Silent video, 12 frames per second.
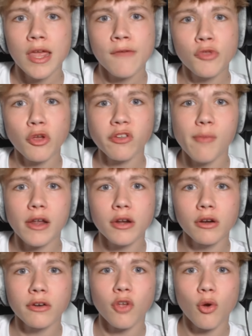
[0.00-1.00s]
If those
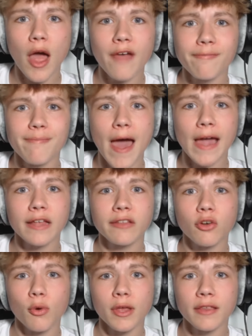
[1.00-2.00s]
monitors don't have
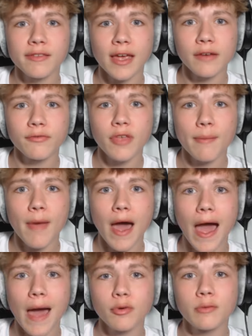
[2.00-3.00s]
maggots growing inside of them,
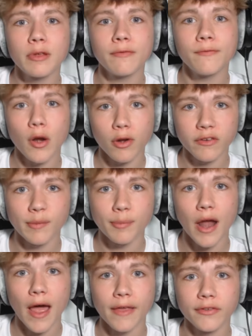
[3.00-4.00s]
I would be very
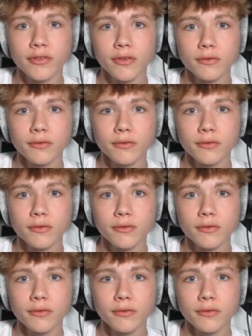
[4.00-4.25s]
surprised.